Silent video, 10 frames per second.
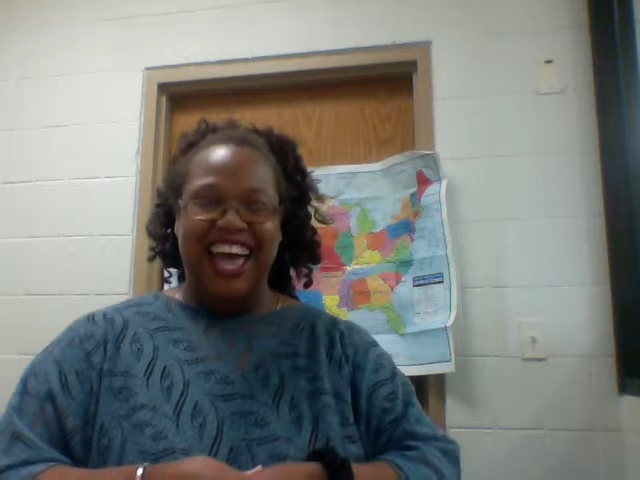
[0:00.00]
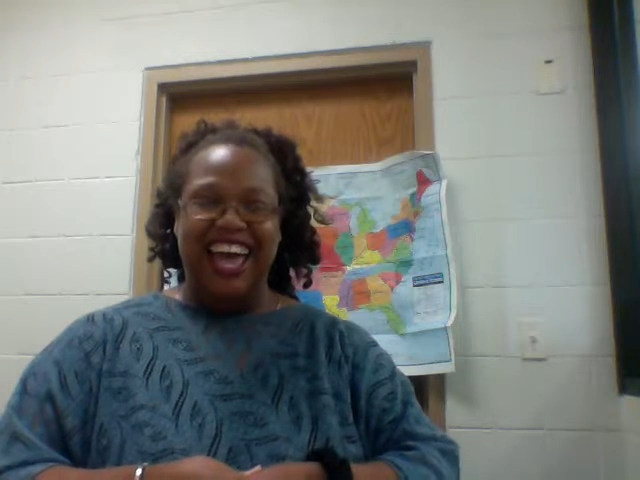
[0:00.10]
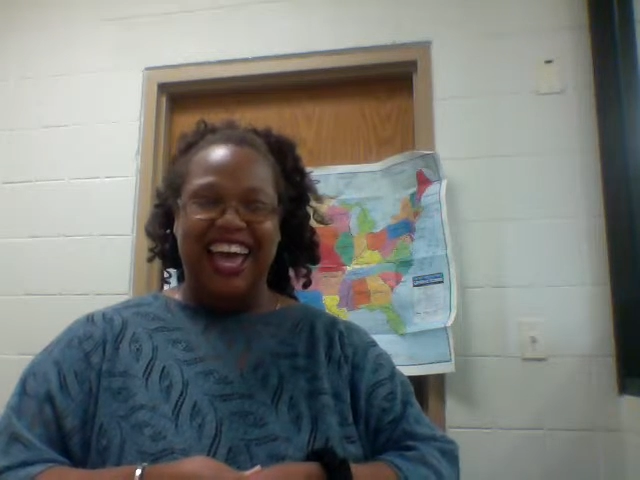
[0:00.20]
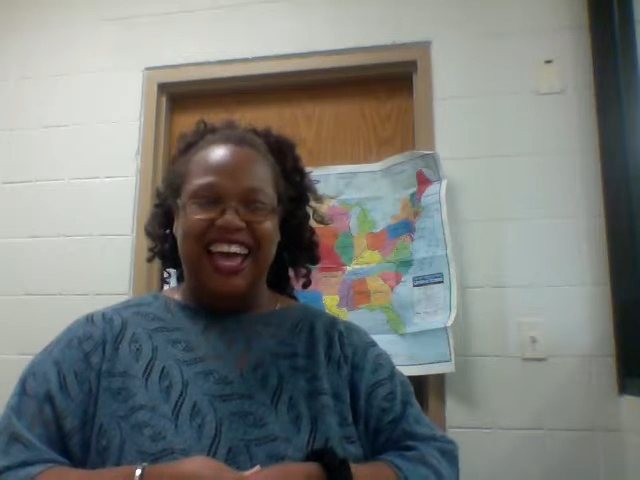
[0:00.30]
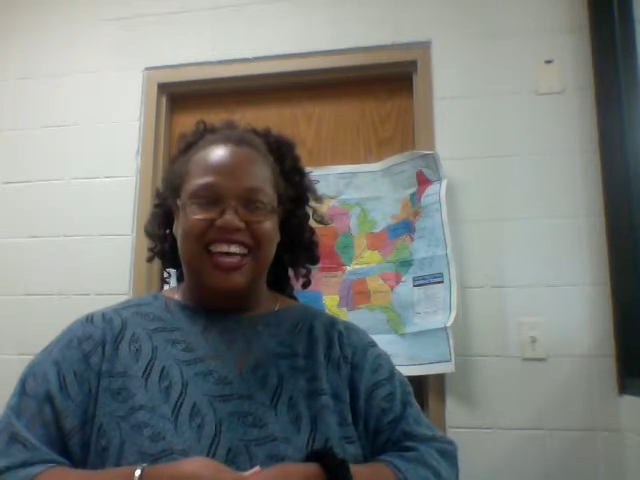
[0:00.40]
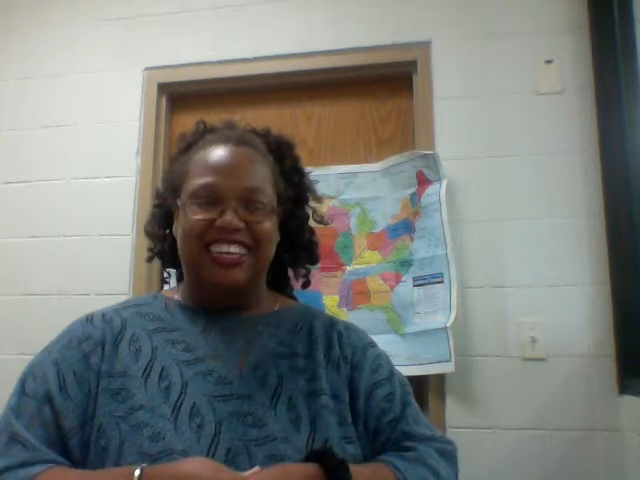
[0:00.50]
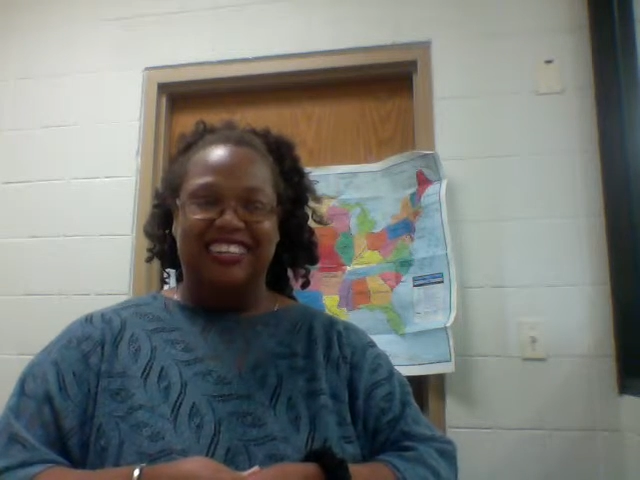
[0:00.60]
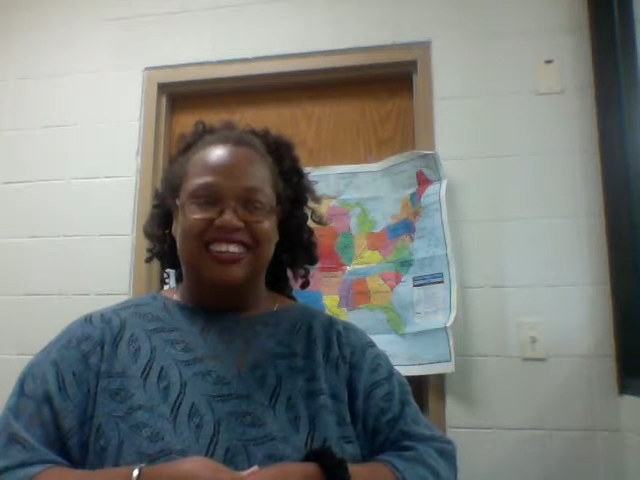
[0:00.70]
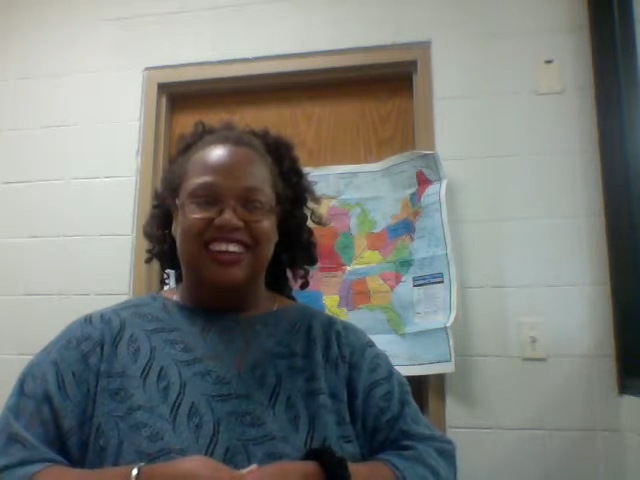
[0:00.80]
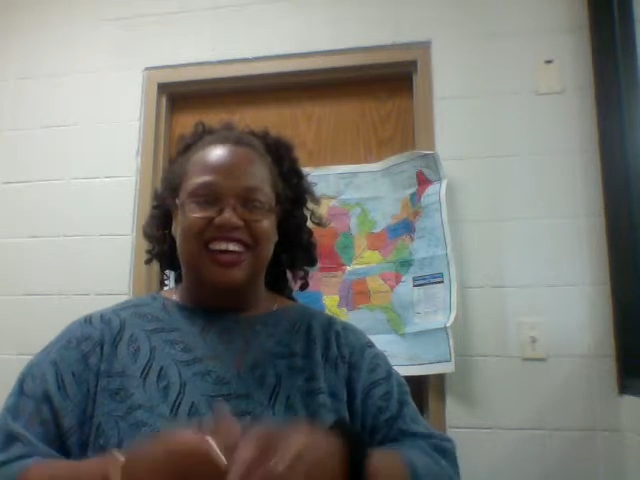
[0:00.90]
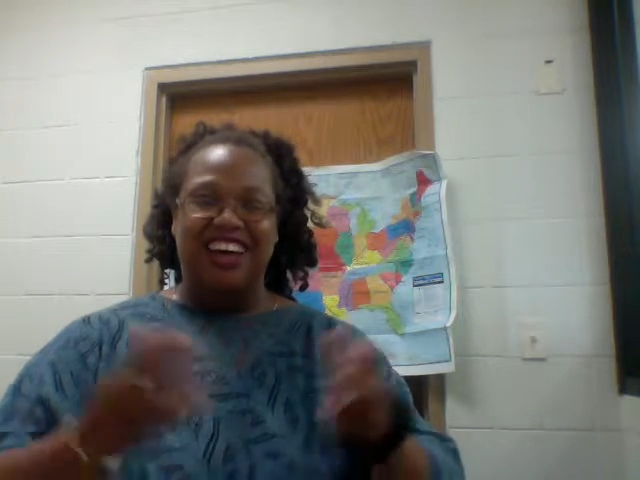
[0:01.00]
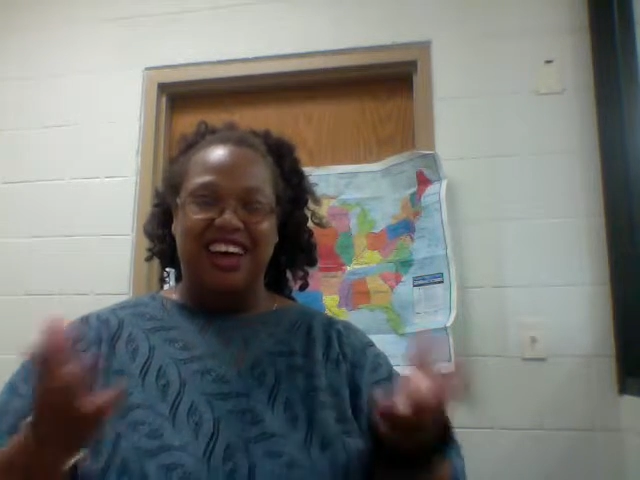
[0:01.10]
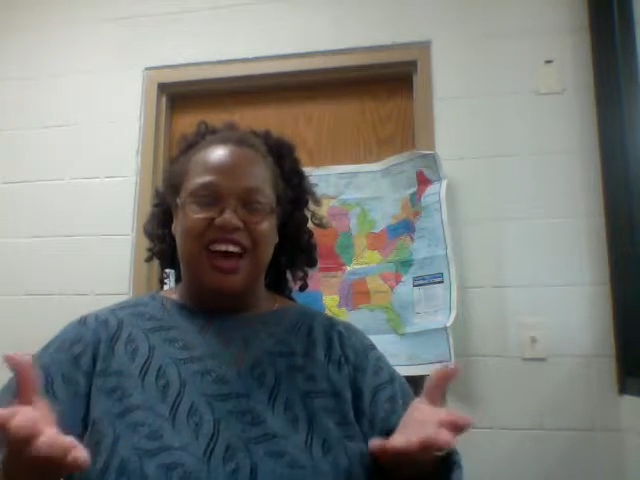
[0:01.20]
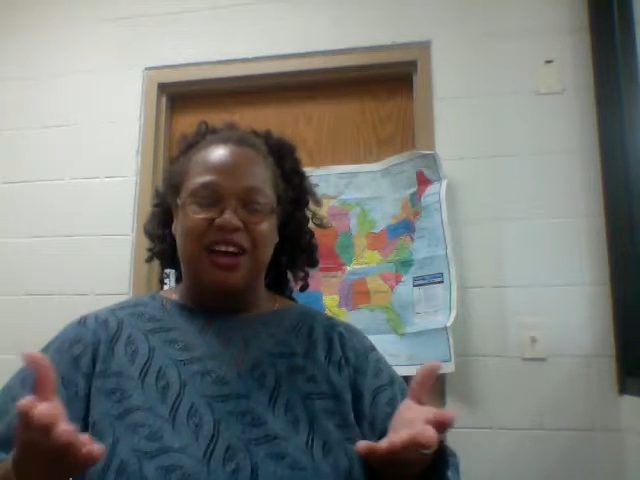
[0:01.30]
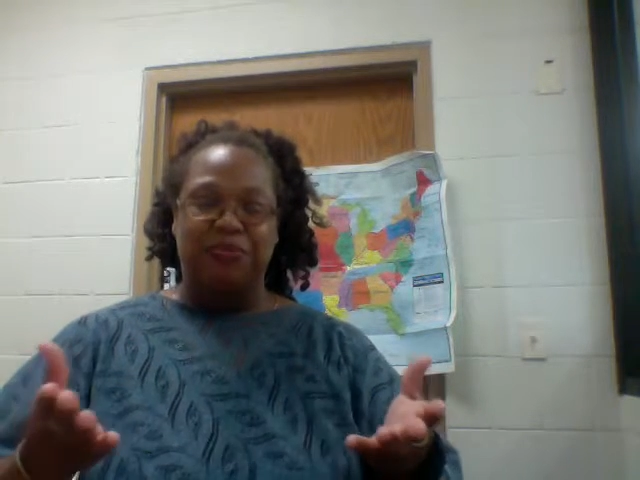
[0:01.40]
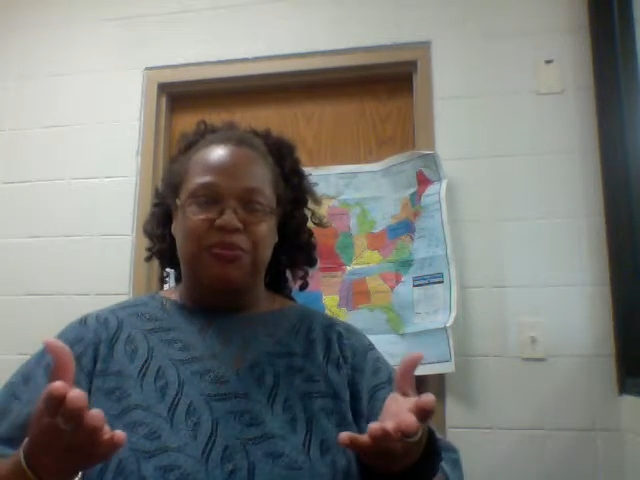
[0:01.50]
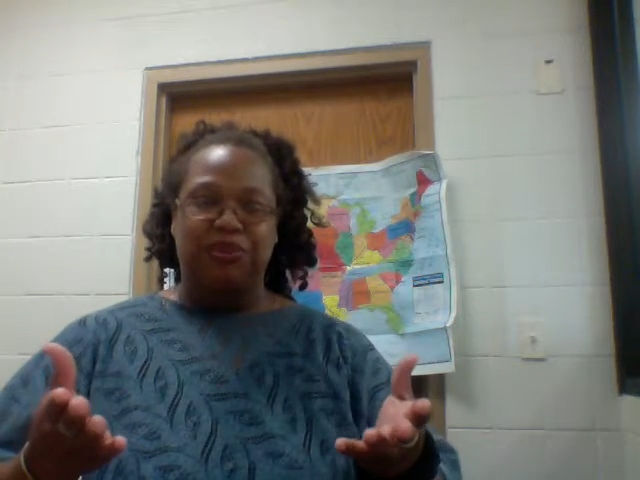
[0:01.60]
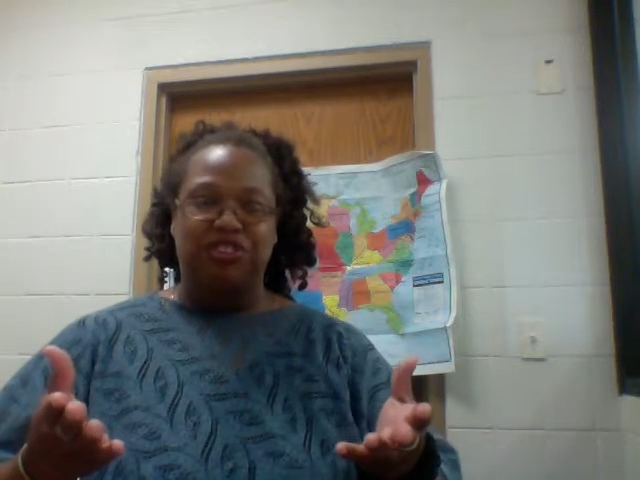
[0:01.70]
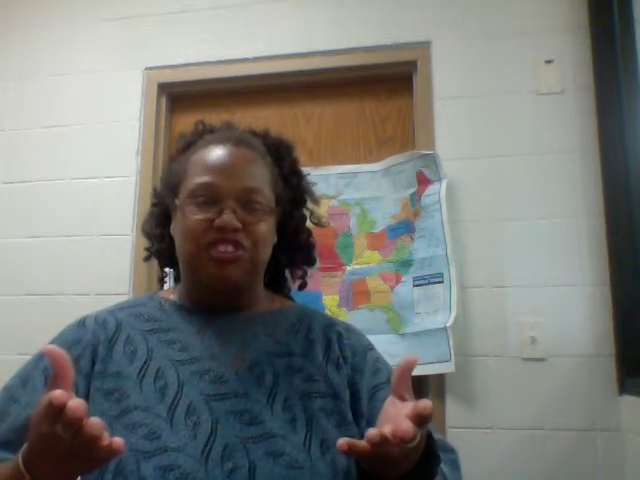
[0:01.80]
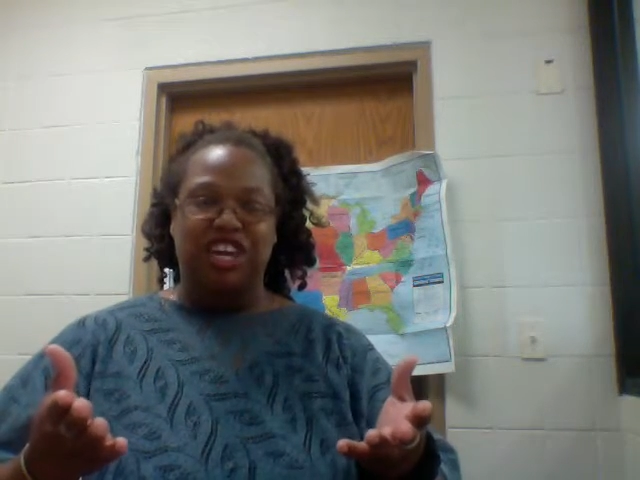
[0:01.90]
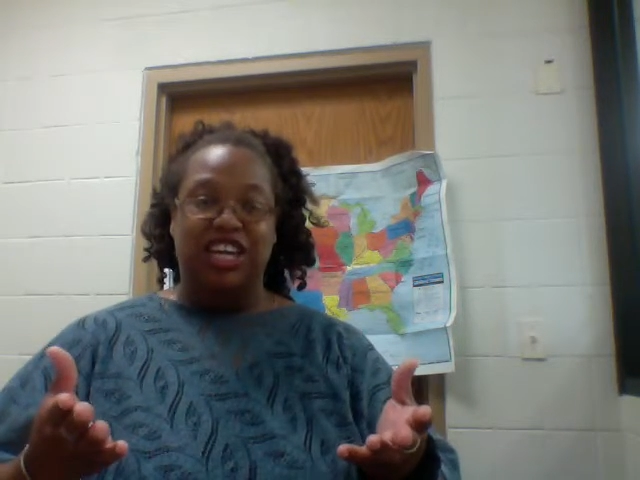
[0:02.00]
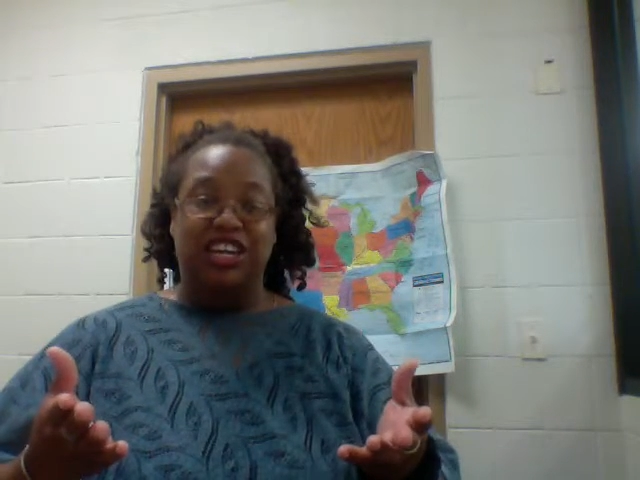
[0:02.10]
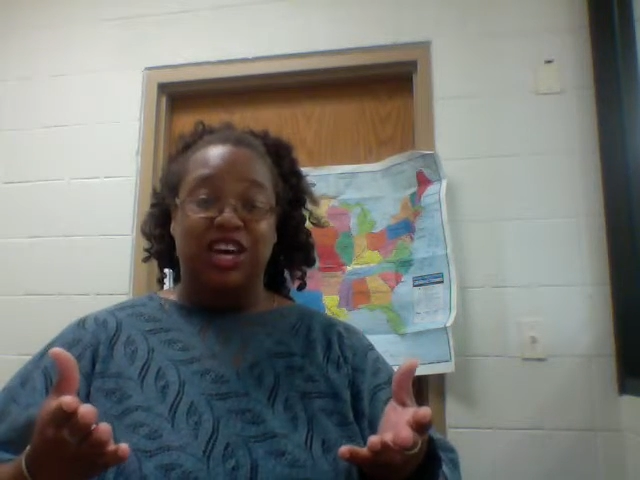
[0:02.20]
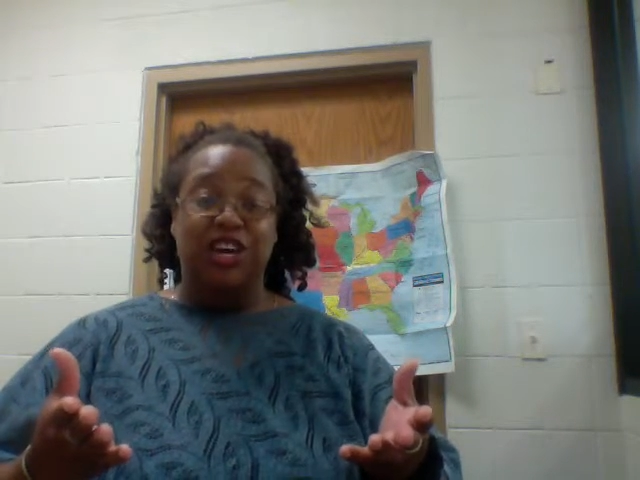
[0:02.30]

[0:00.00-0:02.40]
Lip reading: and I appreciate